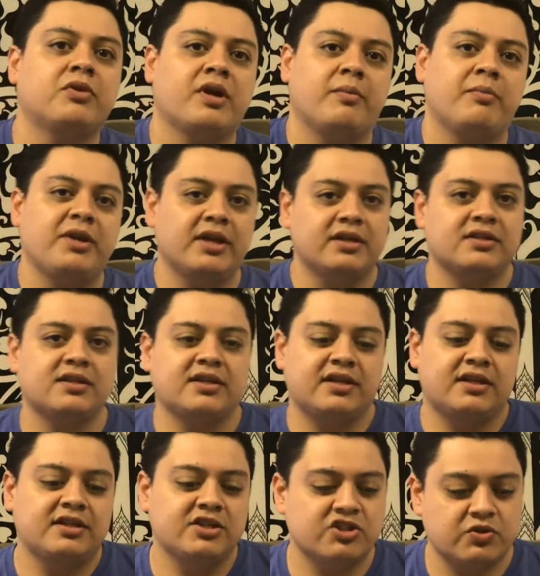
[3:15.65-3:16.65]
coming into the
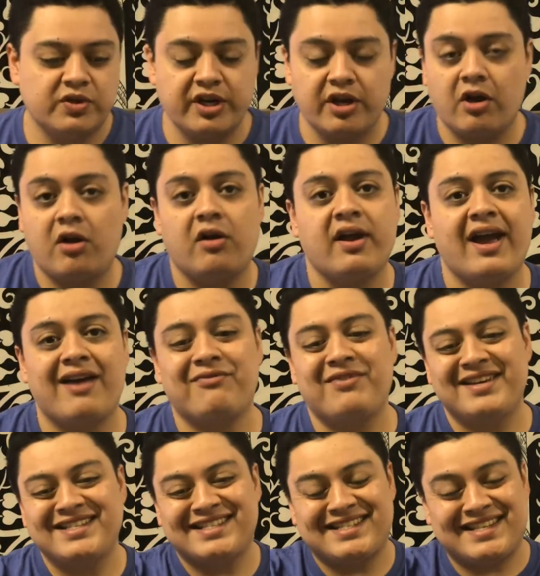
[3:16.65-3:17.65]
industry all have
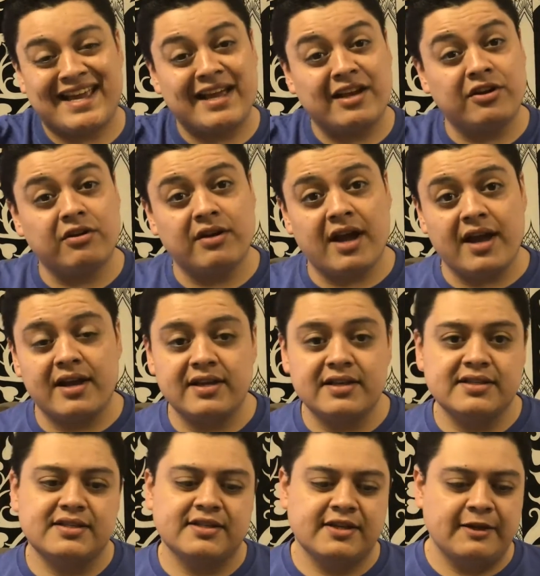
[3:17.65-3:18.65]
a
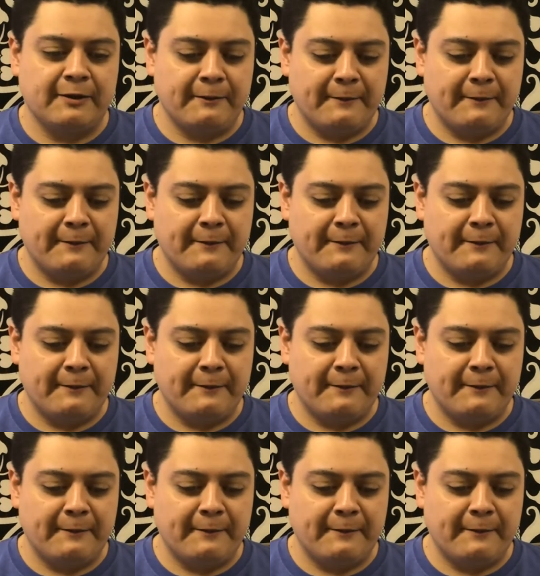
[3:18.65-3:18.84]
standardized